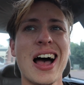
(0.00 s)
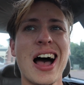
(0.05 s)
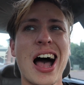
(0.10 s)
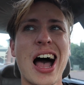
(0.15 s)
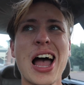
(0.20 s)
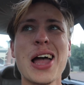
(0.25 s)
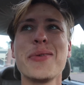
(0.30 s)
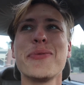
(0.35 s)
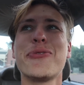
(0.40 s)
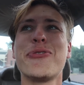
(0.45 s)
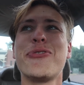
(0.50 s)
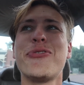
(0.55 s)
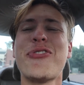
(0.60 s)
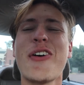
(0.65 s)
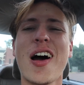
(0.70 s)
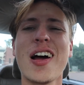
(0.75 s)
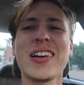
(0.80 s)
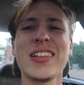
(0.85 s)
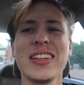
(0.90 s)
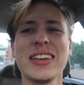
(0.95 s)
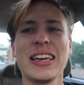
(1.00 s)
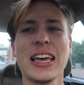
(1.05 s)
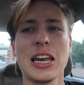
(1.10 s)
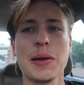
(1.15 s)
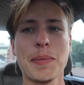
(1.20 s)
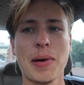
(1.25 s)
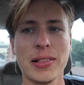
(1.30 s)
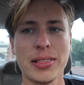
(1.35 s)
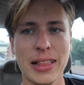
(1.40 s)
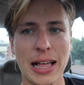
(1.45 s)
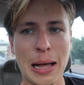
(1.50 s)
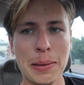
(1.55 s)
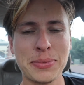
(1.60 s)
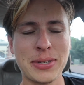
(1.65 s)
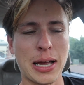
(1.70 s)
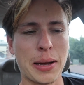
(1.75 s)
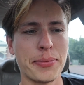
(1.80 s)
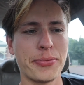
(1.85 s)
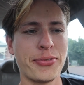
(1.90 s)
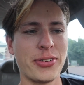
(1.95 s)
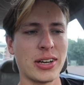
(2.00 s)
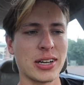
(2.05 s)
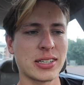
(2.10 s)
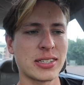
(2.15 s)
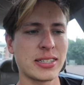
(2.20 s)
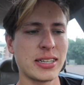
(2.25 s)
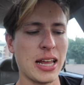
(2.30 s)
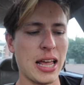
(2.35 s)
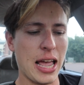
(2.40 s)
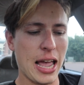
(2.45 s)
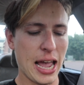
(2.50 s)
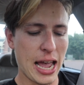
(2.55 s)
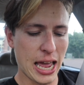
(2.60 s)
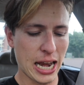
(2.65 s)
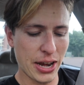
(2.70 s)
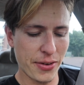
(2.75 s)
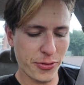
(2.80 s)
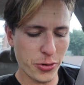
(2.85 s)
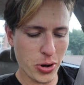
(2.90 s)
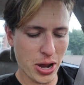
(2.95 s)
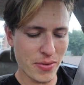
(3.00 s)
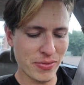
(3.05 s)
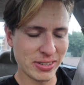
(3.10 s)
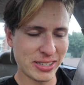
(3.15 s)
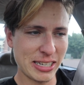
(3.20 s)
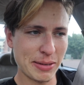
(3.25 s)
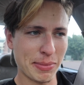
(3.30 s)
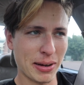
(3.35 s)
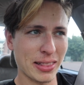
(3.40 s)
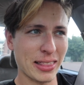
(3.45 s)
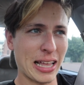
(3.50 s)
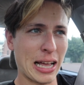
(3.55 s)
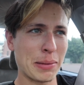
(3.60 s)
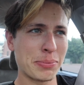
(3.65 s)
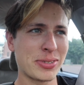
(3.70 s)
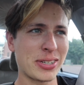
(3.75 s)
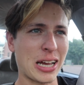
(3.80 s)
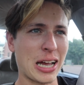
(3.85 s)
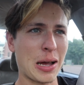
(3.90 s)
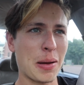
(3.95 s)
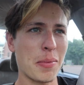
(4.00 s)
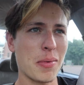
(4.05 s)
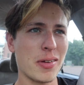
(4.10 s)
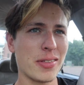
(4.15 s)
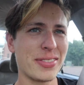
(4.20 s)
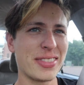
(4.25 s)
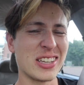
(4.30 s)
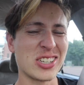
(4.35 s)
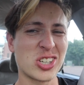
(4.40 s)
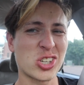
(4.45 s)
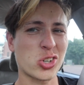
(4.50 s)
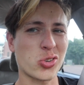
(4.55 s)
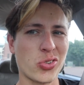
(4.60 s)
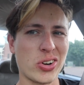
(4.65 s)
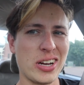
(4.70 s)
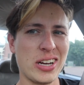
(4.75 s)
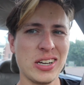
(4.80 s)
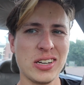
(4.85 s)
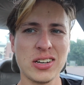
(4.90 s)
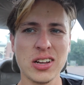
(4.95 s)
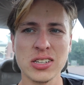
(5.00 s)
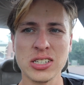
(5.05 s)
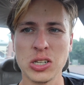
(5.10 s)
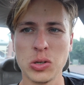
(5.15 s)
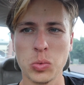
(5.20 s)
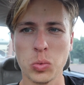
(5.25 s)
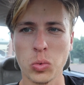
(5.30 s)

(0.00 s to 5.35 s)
I am finally getting my laptop fixed. And if you haven't seen my laptop, the screen doesn't